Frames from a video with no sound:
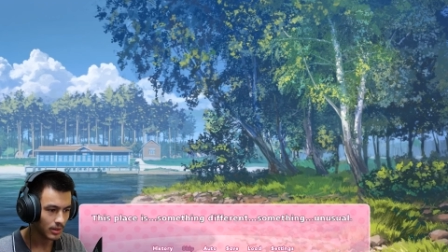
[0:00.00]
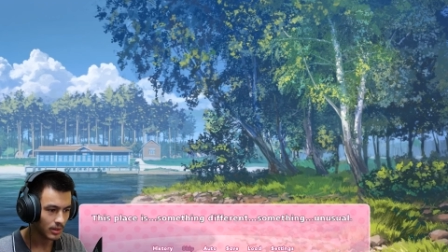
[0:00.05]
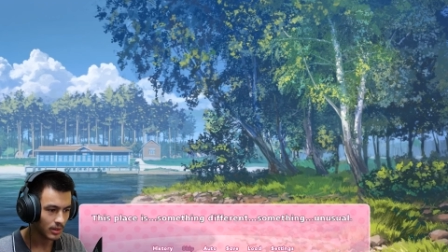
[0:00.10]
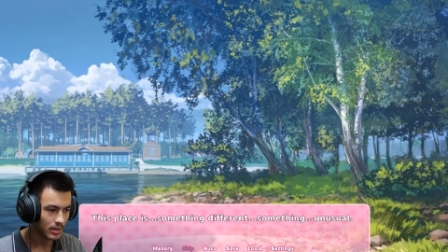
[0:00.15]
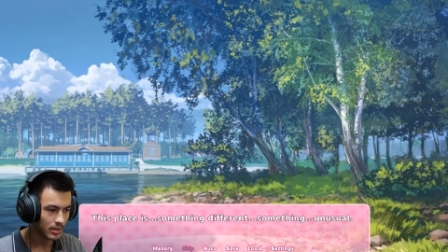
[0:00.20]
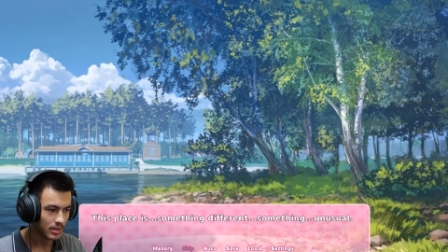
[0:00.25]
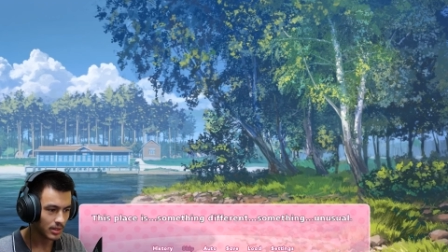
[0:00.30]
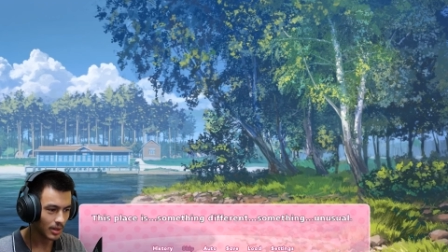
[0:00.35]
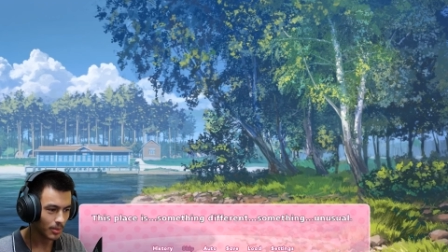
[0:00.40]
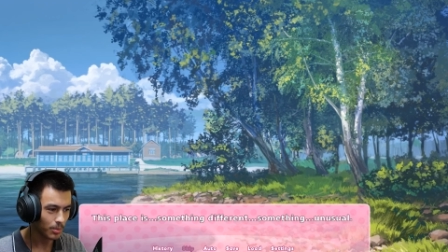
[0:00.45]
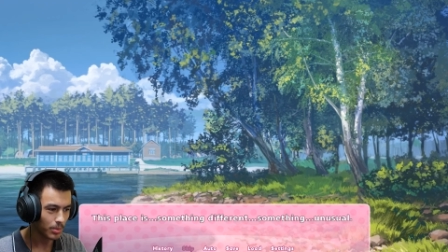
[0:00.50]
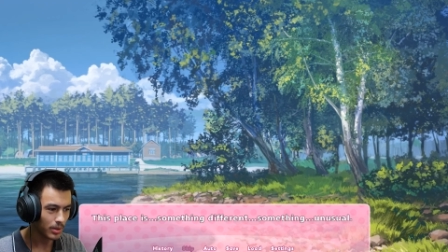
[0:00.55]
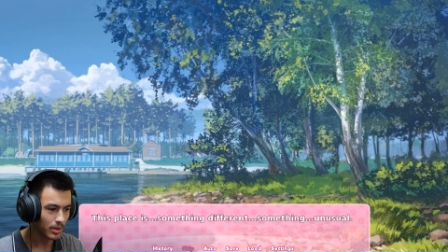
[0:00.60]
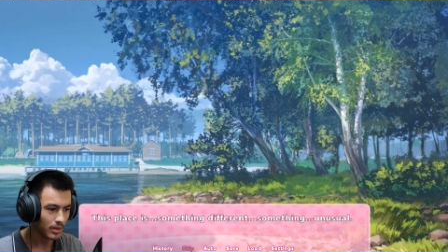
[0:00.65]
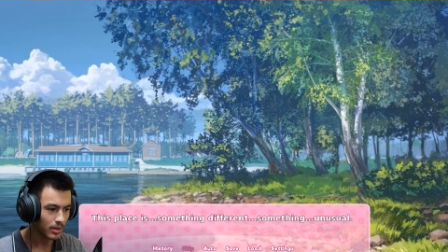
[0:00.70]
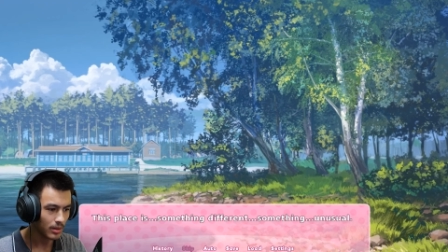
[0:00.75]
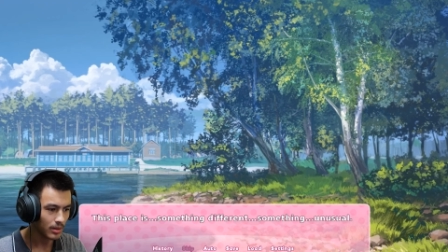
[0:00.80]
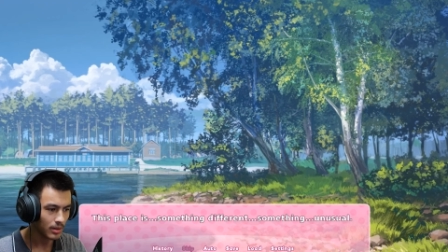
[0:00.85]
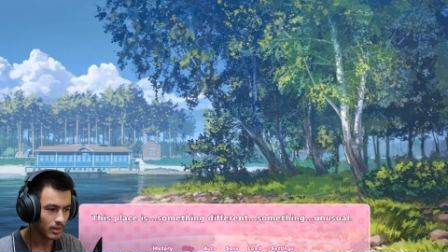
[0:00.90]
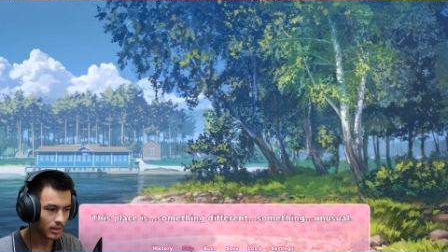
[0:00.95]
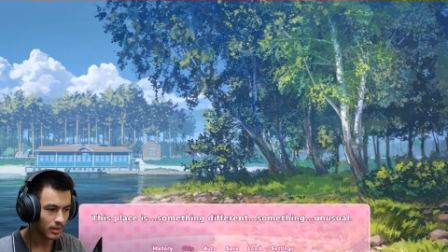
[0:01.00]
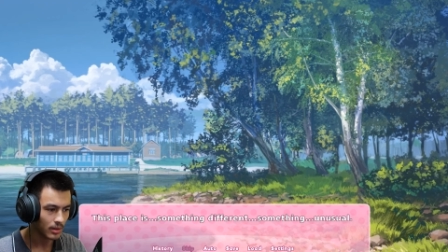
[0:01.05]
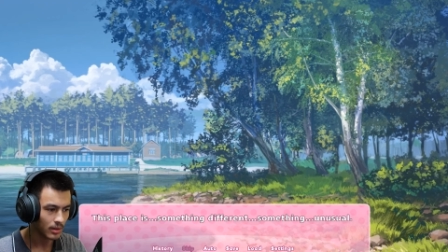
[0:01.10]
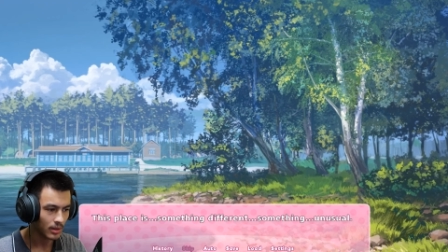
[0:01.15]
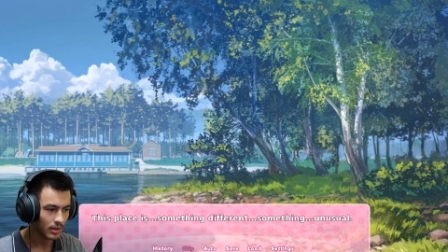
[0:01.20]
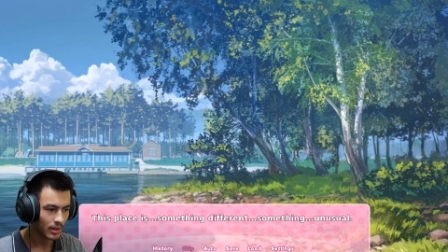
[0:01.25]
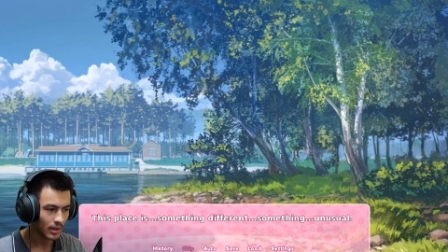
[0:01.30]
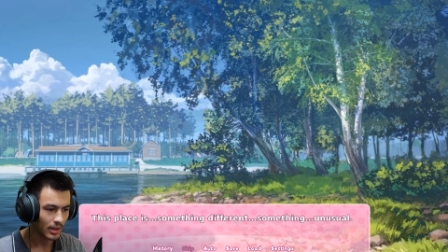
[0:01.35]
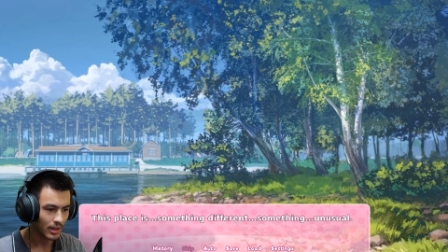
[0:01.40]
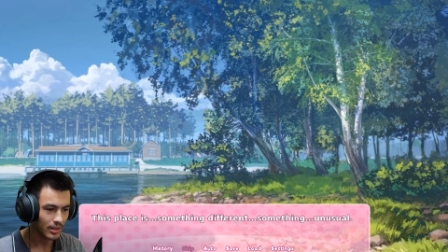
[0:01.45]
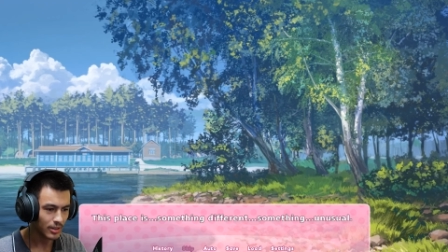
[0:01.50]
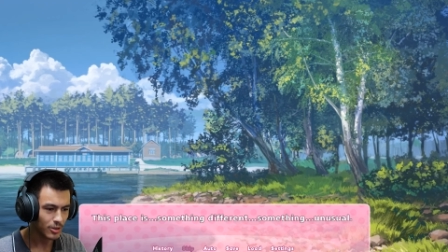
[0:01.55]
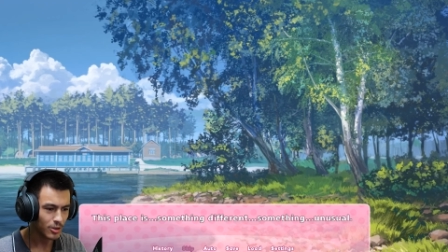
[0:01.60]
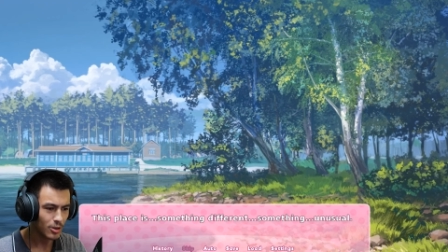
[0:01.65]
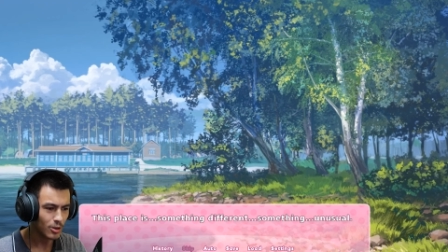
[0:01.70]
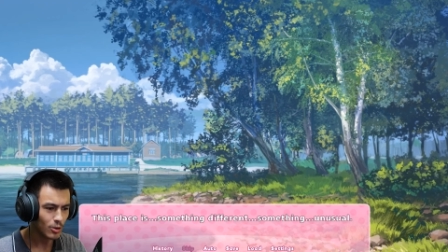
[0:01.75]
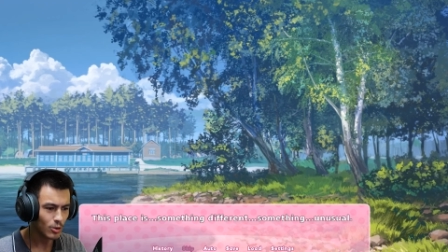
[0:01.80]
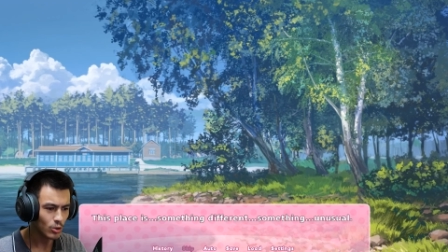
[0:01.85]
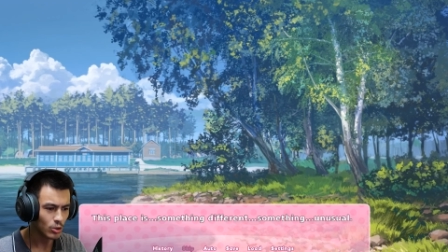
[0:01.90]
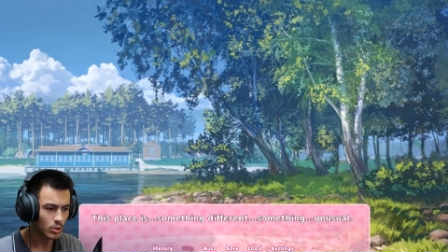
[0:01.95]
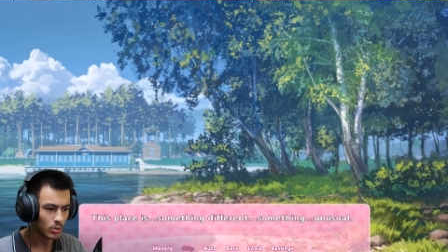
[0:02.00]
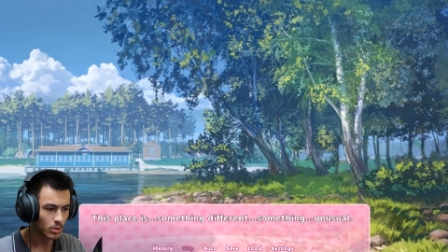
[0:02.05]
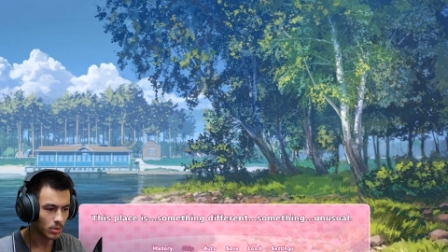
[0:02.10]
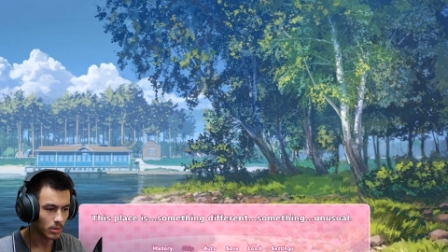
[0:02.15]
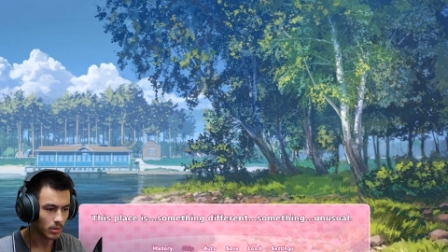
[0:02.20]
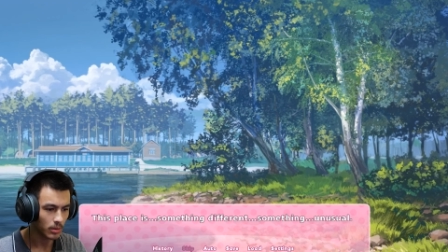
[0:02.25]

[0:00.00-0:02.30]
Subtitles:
something unusual.